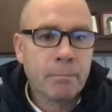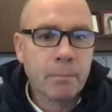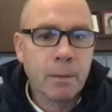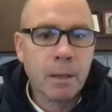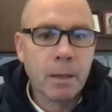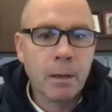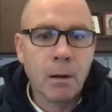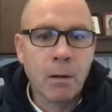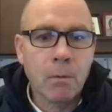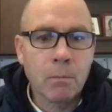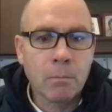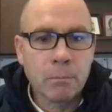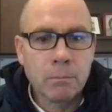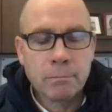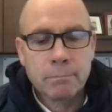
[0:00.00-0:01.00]
you
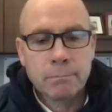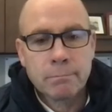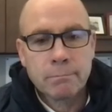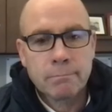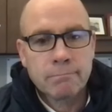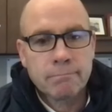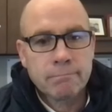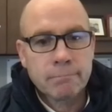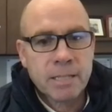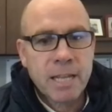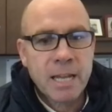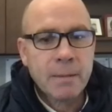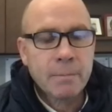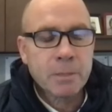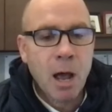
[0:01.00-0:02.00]
know,
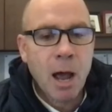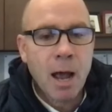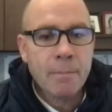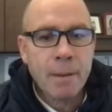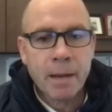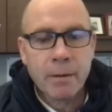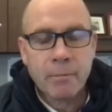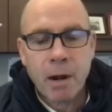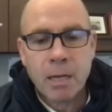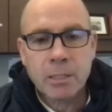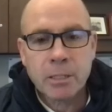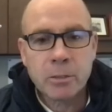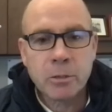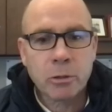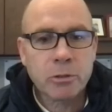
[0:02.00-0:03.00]
teams' odd man
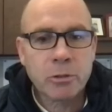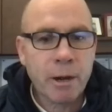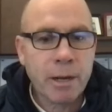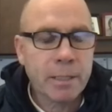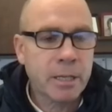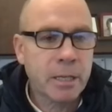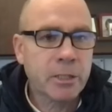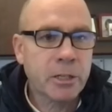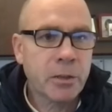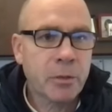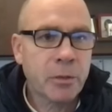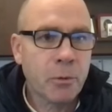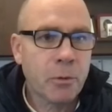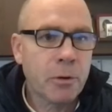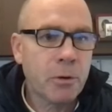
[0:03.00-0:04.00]
rushes or transition
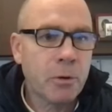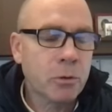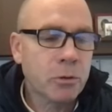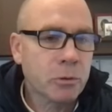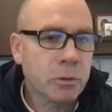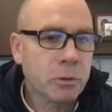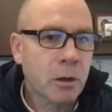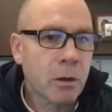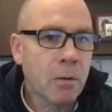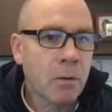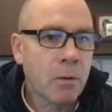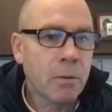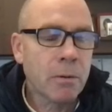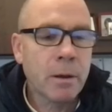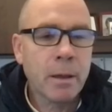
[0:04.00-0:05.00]
through the neutral
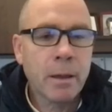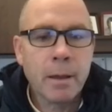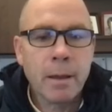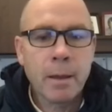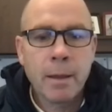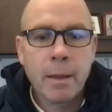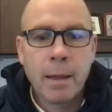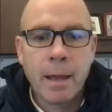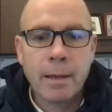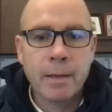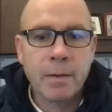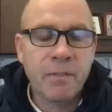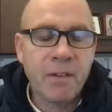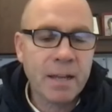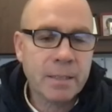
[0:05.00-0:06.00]
zone. And
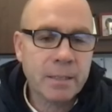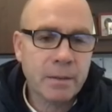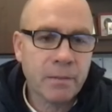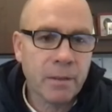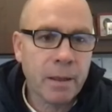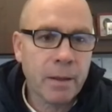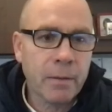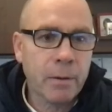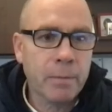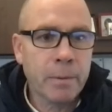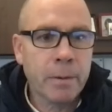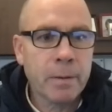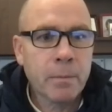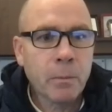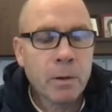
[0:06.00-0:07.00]
defensively, we've
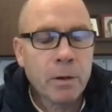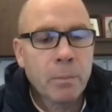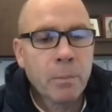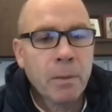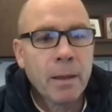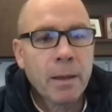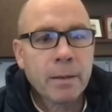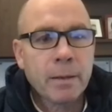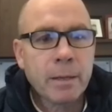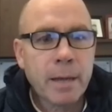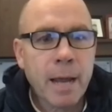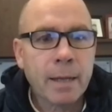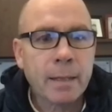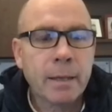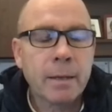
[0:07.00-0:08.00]
been, when you're playing
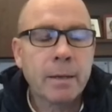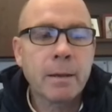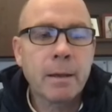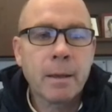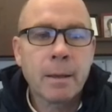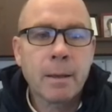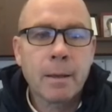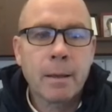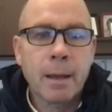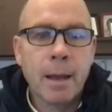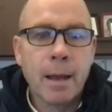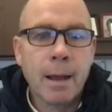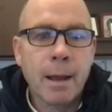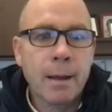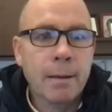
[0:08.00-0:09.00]
connected,
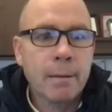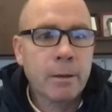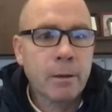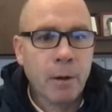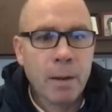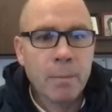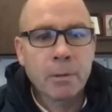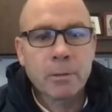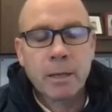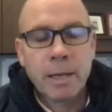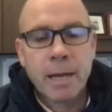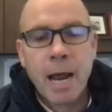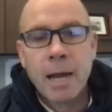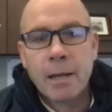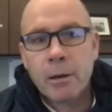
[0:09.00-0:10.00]
you're able to
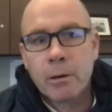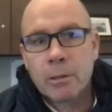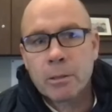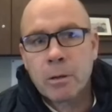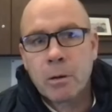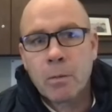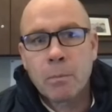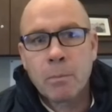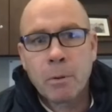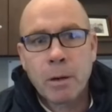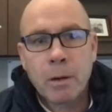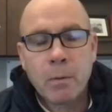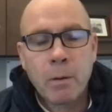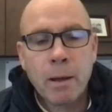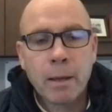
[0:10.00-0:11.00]
get out of your zone pretty
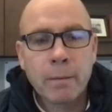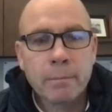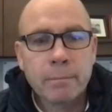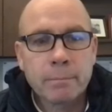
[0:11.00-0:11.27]
quick.